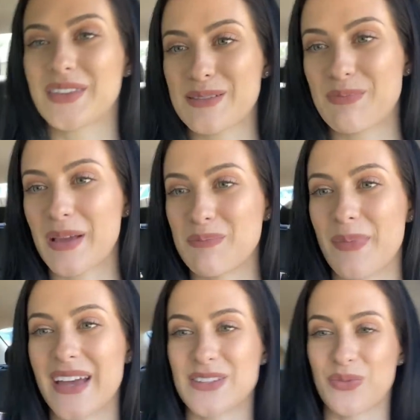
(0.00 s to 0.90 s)
with this big
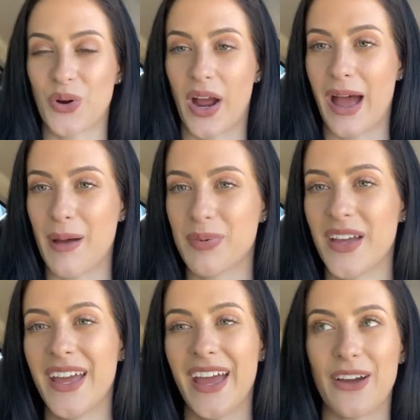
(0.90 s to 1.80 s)
mess of crap
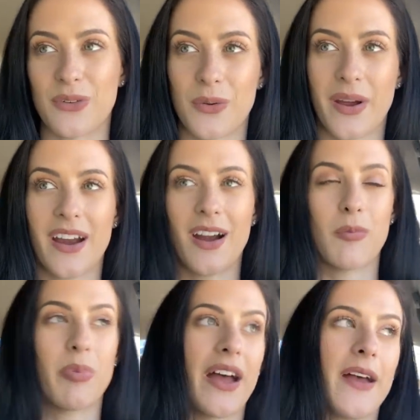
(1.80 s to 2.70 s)
everywhere
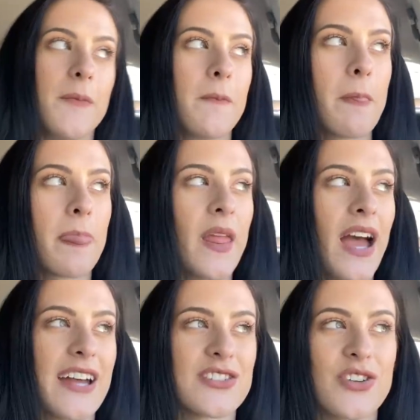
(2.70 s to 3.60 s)
but
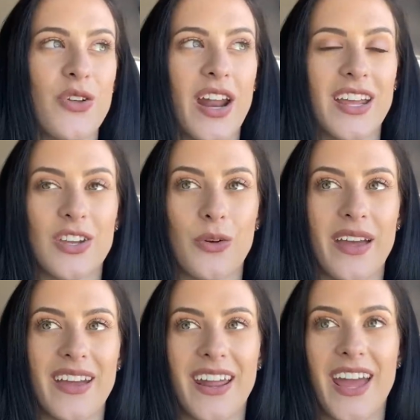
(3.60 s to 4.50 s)
I just know that I can do
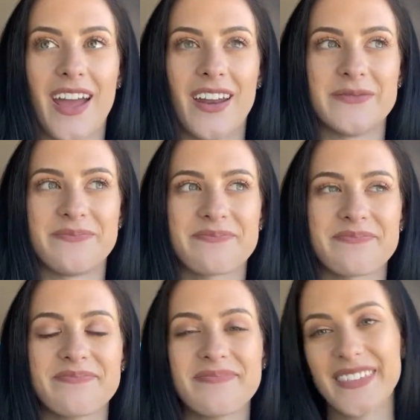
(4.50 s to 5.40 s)
it and
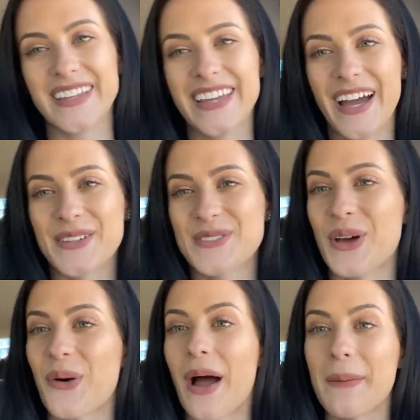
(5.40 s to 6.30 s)
yeah,
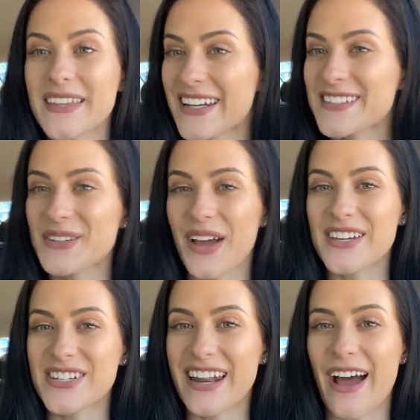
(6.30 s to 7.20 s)
so I'm in the next
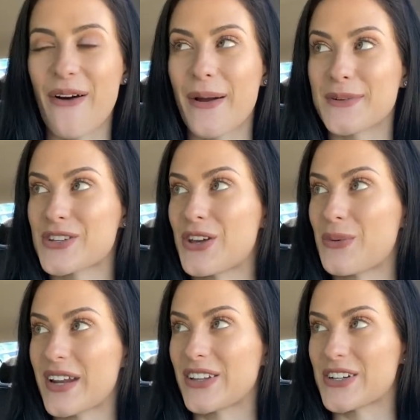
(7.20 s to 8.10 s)
location now. I will show you
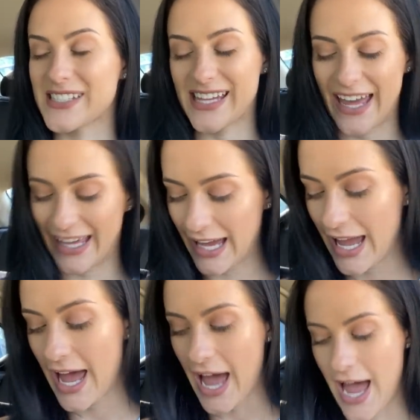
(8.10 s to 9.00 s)
what it looks like
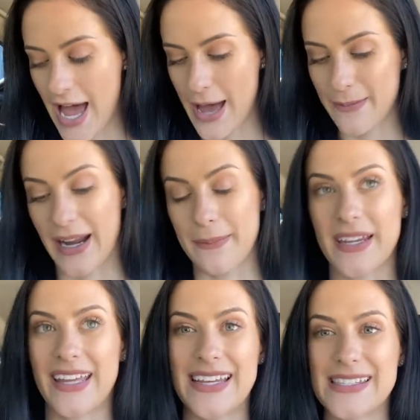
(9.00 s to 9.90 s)
um, and I'm
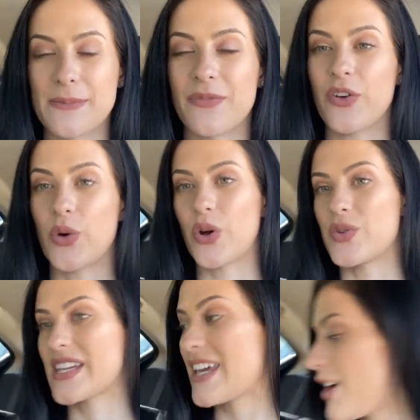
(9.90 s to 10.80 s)
gonna get some
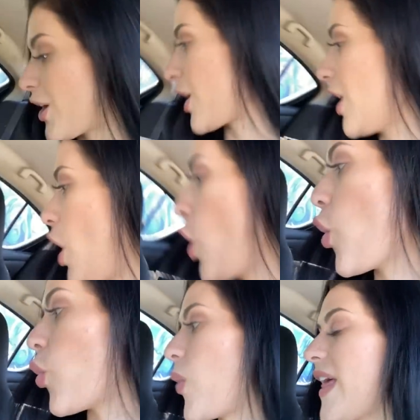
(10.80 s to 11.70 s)
photos here
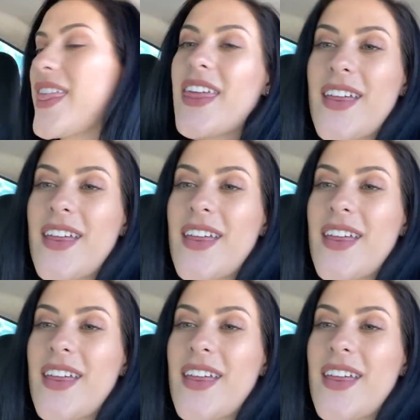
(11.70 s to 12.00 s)
with